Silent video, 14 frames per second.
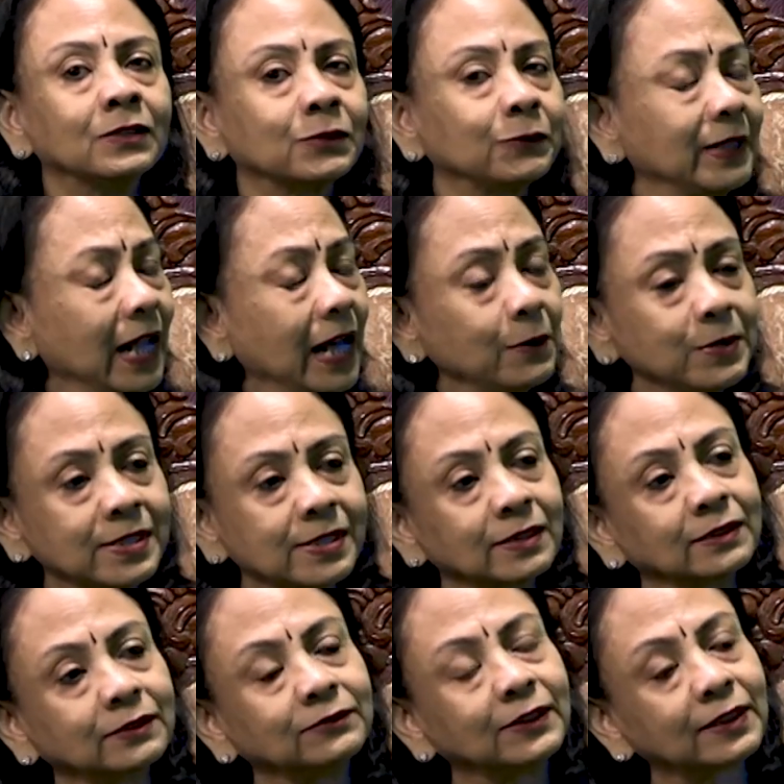So when I was
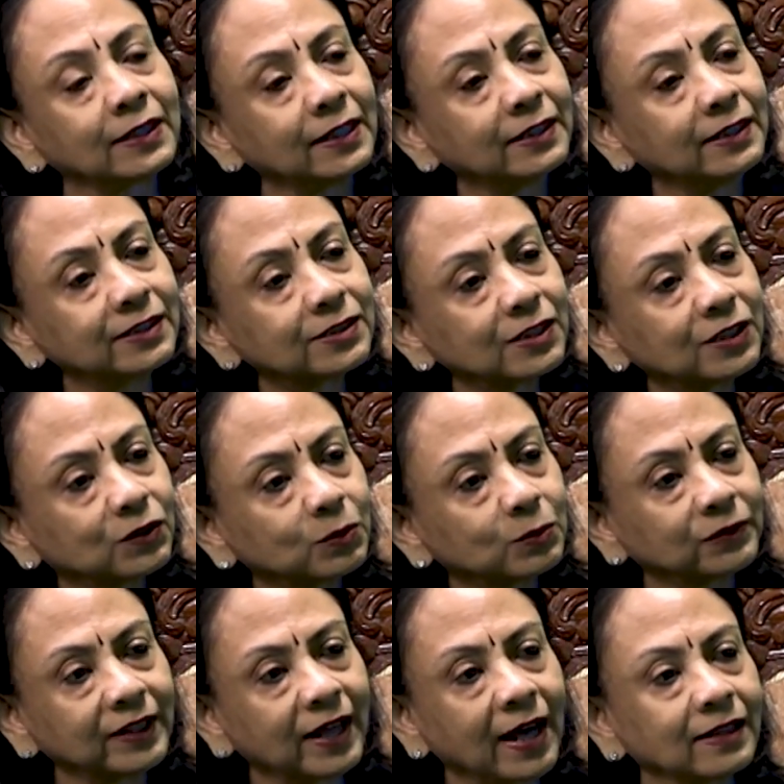working in Intelli Group,
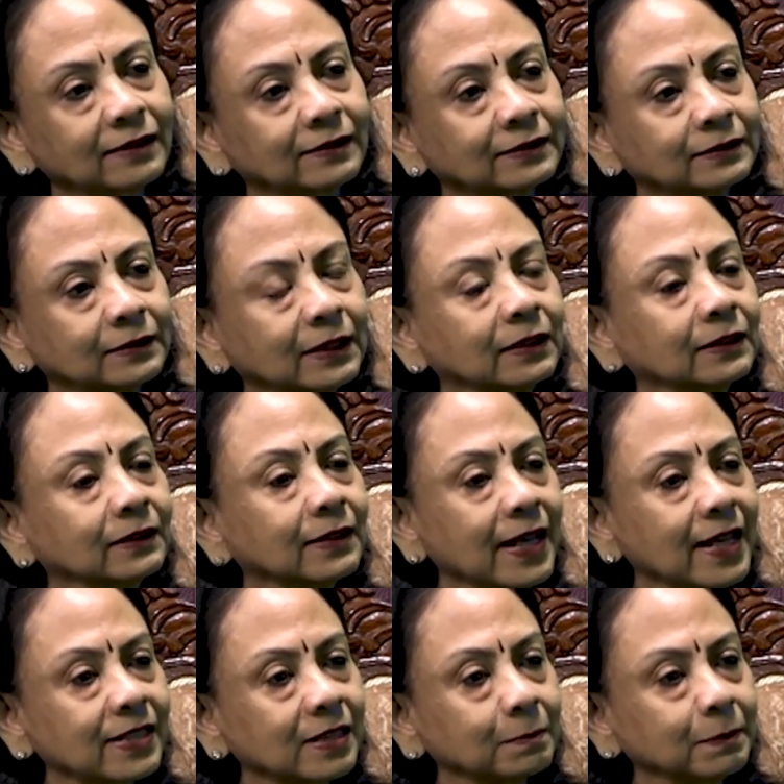we had
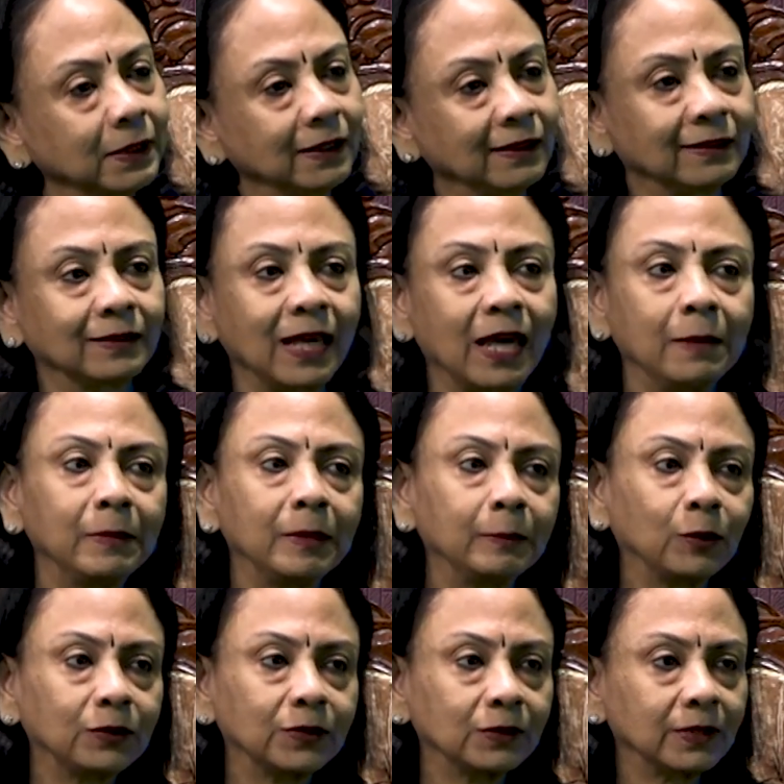SAP, MM
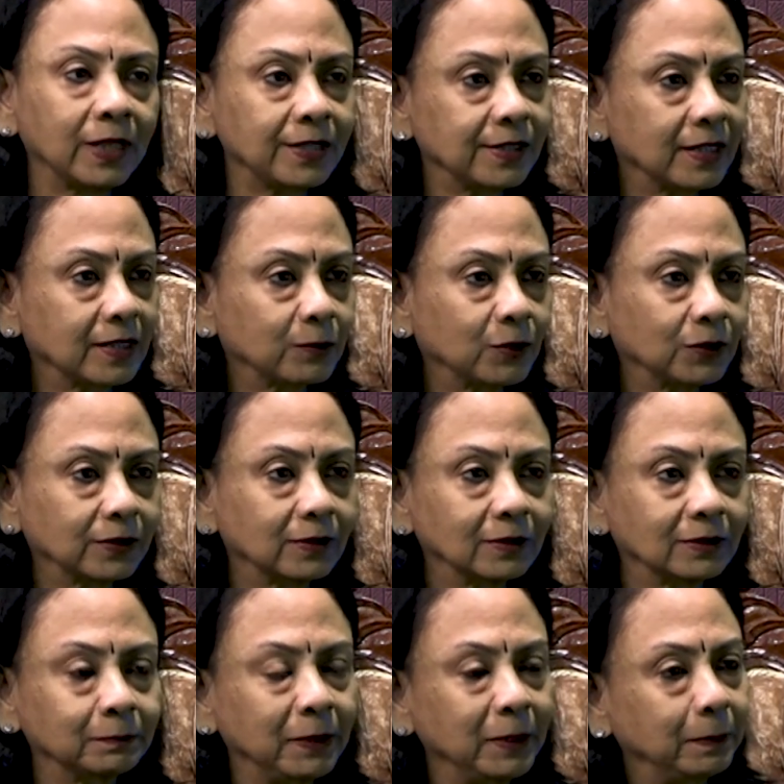module, HR
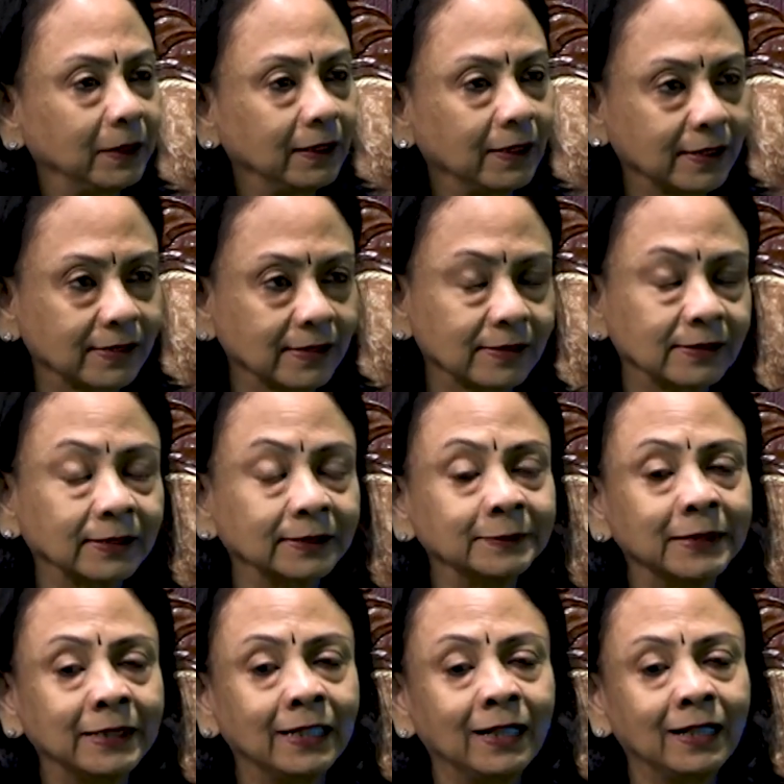module, PP, etc.,
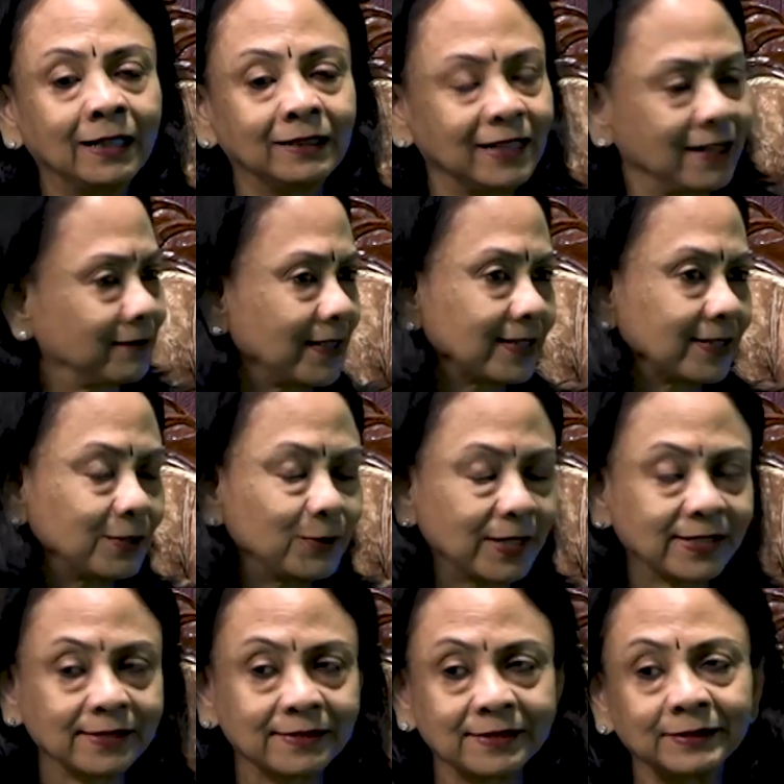FICO,
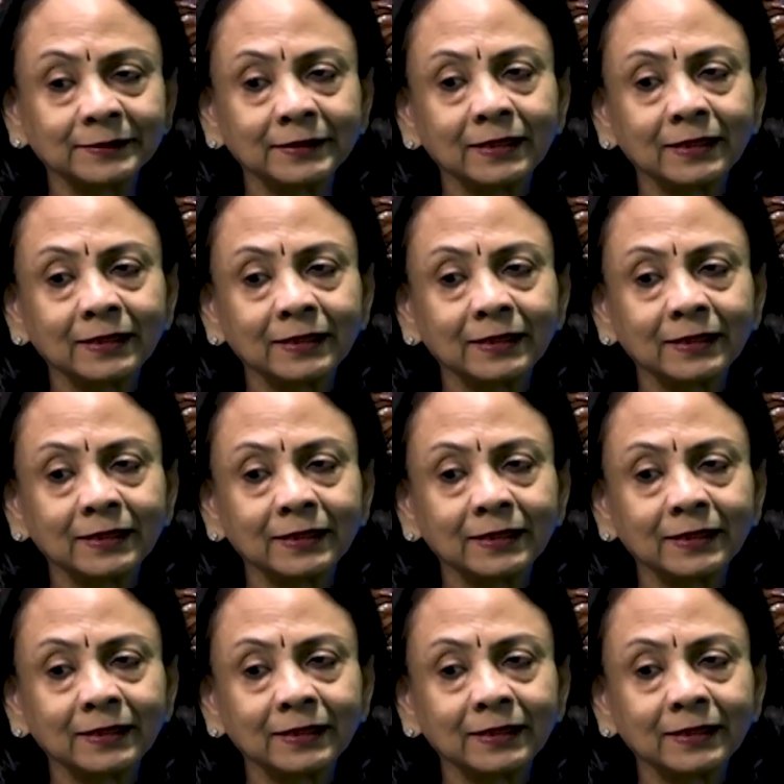etc.